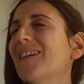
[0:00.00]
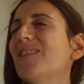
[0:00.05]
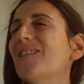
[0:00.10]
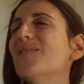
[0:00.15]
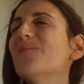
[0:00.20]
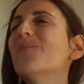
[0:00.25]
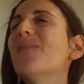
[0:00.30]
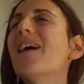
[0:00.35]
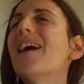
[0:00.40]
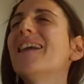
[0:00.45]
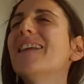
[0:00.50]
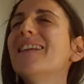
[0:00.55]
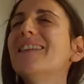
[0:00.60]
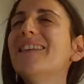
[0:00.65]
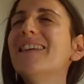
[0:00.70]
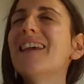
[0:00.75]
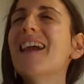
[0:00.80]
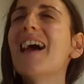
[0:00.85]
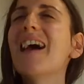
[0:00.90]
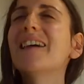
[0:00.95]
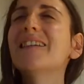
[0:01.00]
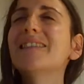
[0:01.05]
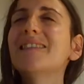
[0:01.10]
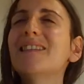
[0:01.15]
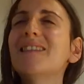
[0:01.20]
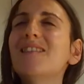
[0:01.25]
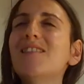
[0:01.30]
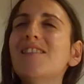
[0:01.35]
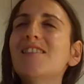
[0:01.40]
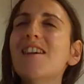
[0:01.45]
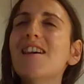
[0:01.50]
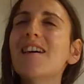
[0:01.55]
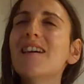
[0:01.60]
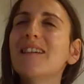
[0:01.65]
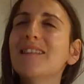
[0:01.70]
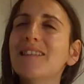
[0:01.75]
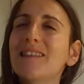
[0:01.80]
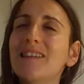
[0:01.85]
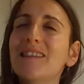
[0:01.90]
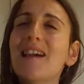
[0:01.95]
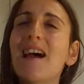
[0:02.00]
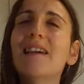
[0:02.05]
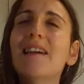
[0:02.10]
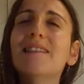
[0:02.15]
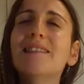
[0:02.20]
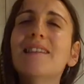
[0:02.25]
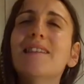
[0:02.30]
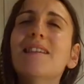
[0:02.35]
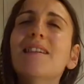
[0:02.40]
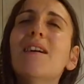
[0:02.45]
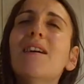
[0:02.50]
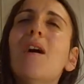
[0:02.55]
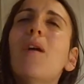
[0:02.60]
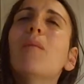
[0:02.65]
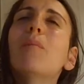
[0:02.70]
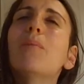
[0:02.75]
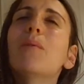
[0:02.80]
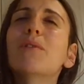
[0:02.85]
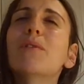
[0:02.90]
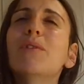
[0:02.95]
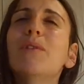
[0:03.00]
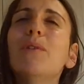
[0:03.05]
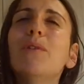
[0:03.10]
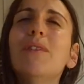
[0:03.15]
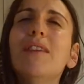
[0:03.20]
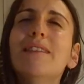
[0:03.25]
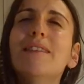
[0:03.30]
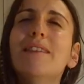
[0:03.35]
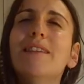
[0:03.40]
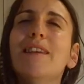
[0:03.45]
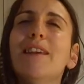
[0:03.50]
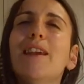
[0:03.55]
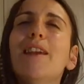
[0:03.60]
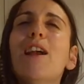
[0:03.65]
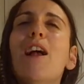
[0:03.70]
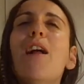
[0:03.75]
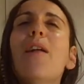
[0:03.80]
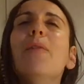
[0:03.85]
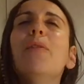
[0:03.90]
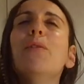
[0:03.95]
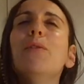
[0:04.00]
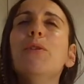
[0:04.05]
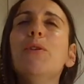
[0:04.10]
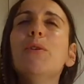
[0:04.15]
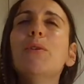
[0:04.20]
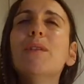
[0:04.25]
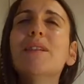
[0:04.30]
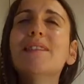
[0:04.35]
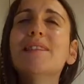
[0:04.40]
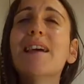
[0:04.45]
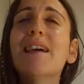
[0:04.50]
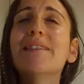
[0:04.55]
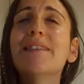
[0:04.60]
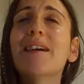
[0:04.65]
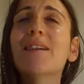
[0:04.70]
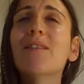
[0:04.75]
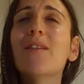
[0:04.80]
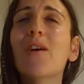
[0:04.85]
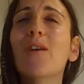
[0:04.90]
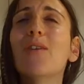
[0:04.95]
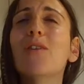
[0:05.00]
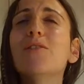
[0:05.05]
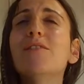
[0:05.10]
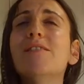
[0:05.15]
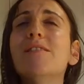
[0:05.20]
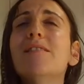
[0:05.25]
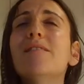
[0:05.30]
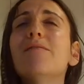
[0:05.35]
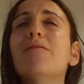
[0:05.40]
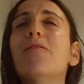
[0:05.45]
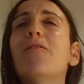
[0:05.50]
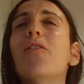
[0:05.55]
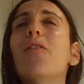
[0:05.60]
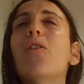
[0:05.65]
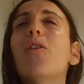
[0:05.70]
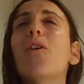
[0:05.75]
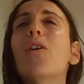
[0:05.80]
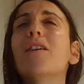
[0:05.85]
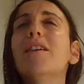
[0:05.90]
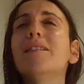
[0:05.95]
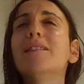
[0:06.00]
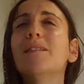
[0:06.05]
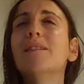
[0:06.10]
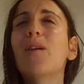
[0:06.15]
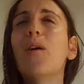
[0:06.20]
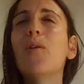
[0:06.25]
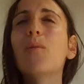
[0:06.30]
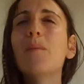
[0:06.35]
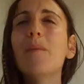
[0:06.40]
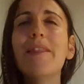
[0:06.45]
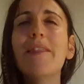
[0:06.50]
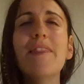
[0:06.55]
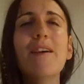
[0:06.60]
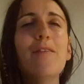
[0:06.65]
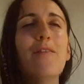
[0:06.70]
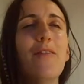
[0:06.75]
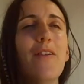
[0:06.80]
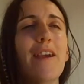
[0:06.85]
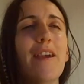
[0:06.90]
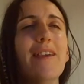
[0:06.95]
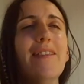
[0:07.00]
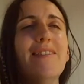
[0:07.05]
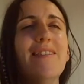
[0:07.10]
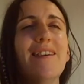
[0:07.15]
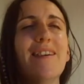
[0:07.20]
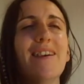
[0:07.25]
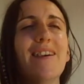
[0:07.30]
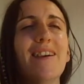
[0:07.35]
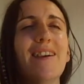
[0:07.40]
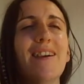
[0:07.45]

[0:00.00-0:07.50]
humanity has the chance, it has the opportunity to use that technology for its own benefit,